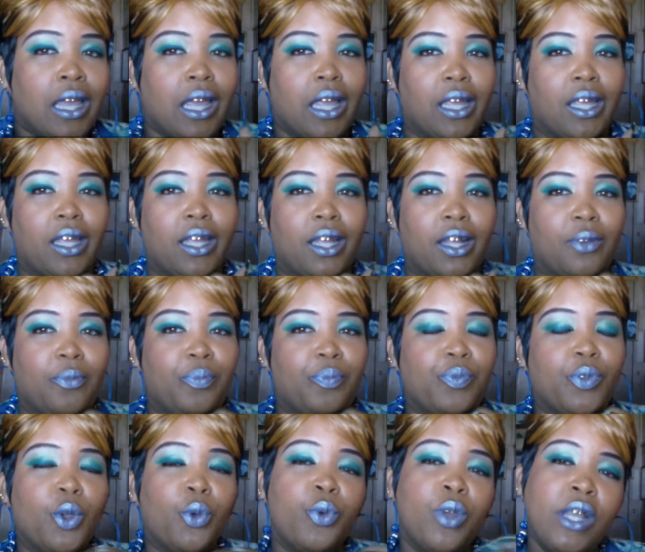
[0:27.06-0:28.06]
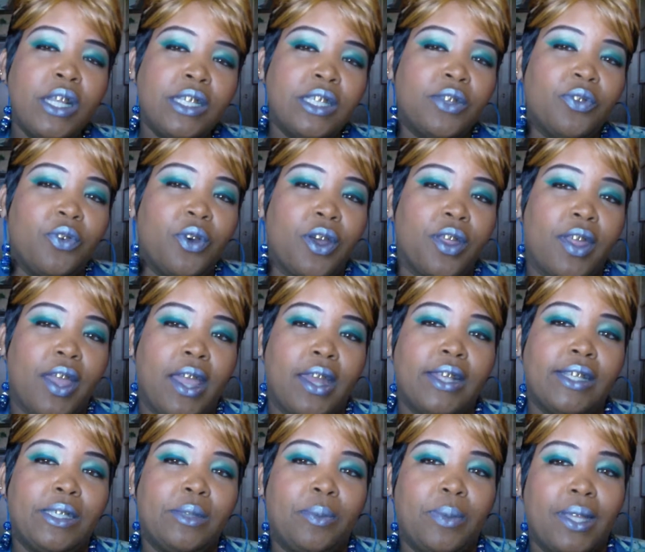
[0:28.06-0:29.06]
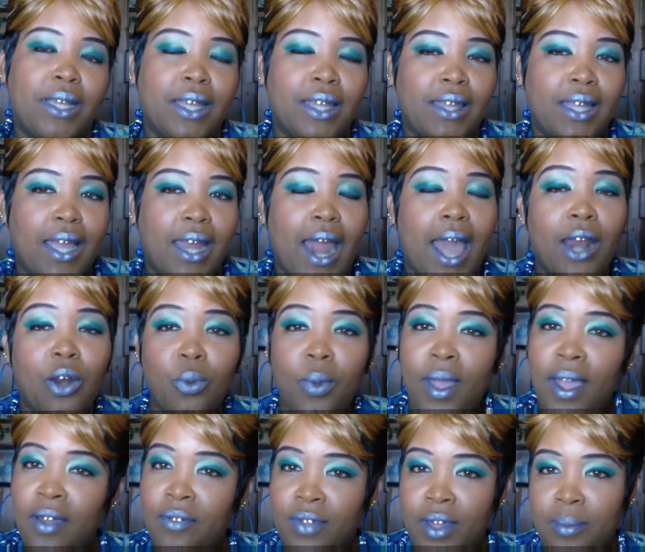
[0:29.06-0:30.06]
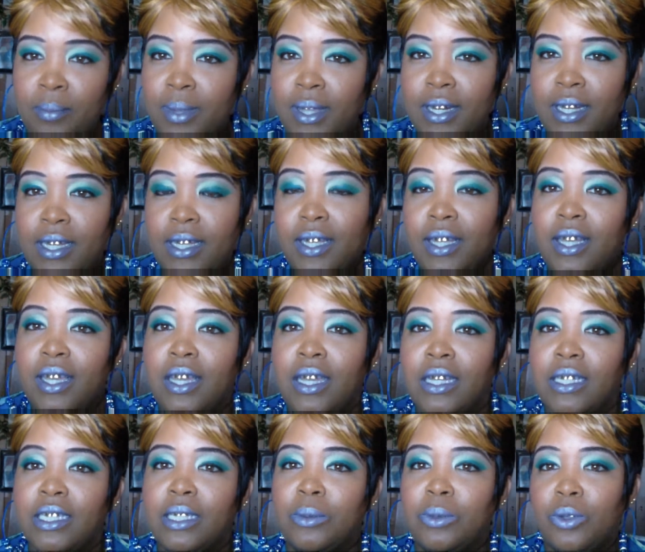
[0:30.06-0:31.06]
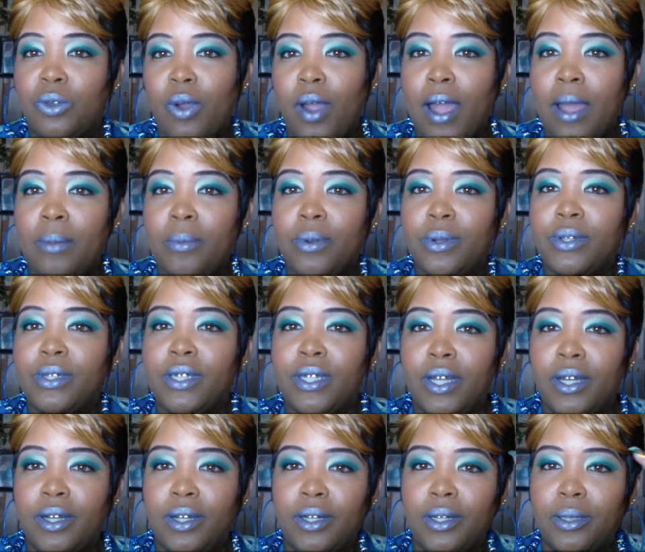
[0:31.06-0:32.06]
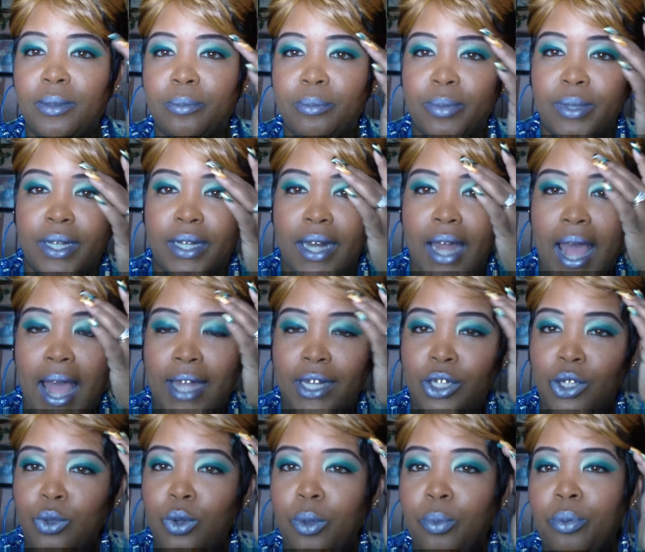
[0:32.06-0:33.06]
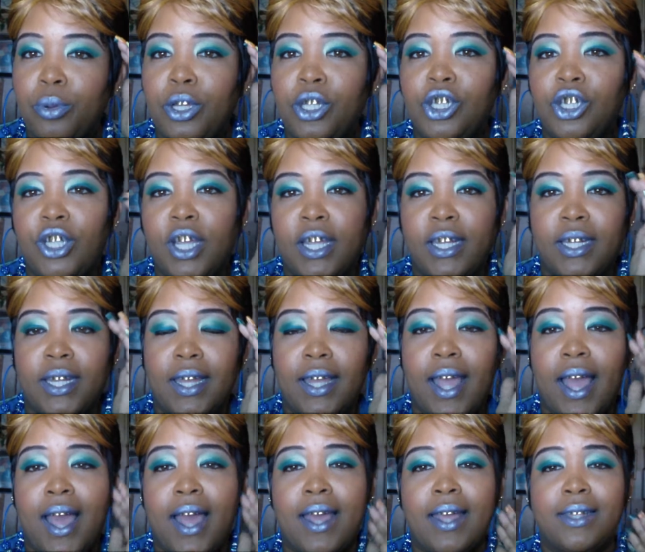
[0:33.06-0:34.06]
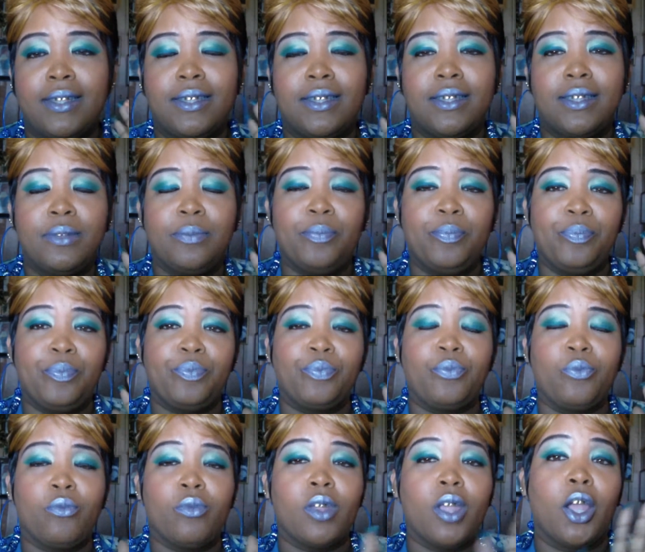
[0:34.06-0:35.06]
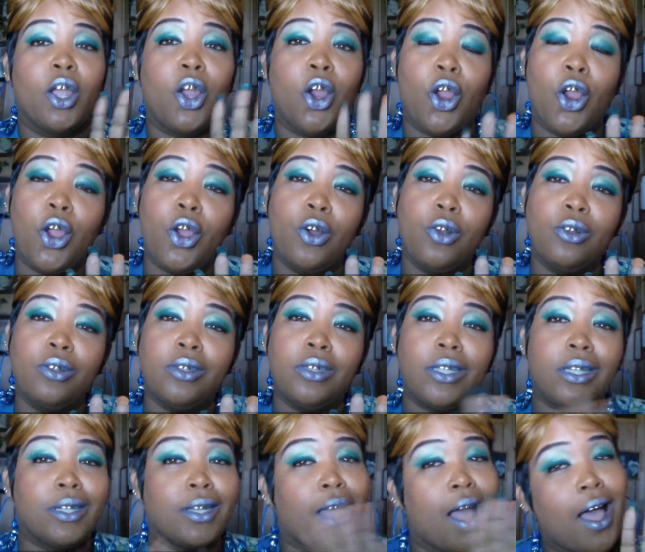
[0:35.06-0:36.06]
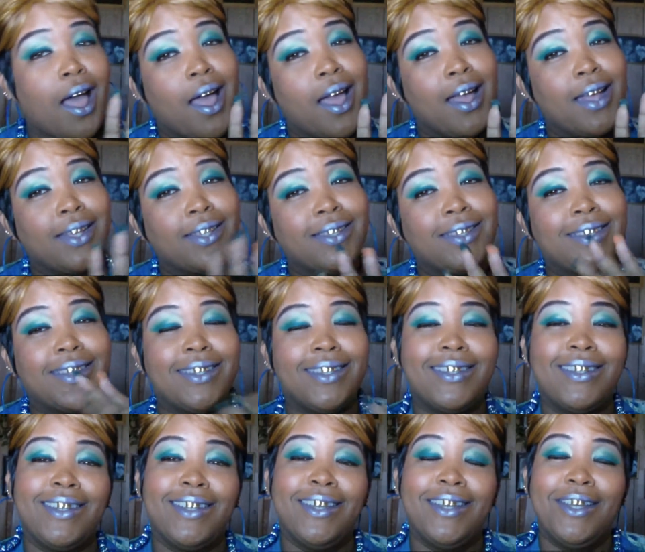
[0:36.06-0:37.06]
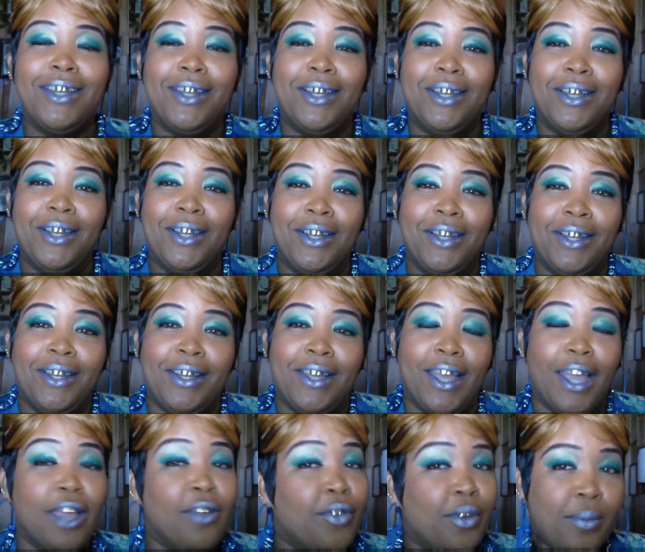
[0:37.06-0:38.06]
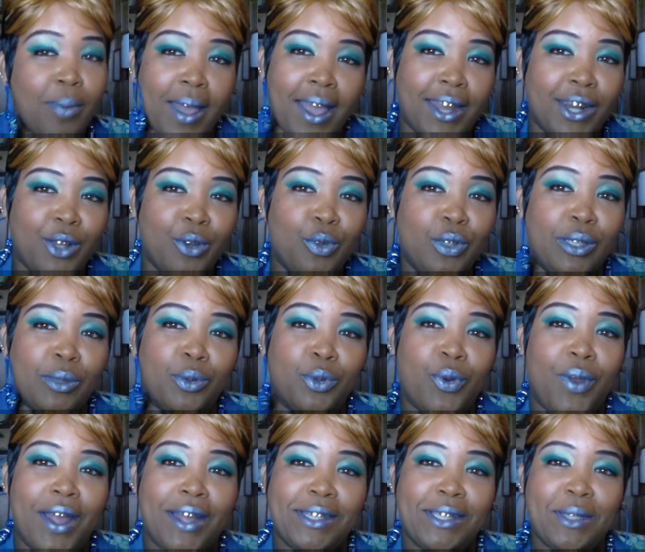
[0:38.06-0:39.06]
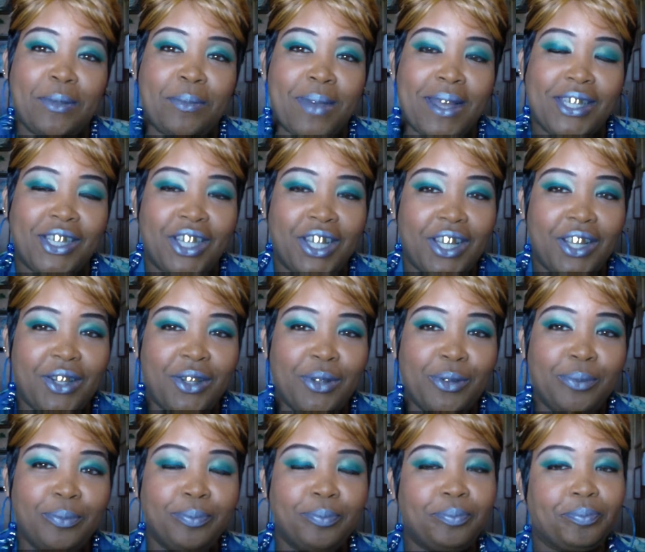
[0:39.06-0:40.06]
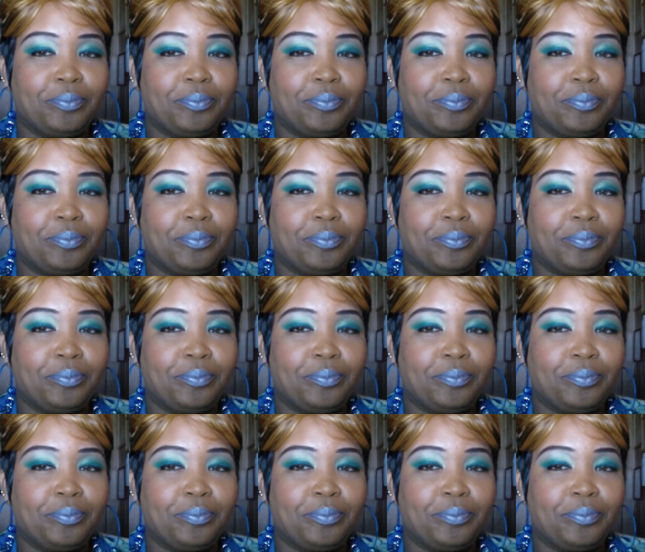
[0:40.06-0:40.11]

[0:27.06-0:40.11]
And the reason for that is being that I don't have that many subscribers, um, but I do appreciate the guys, girls and guys and everybody who subscribed to my channel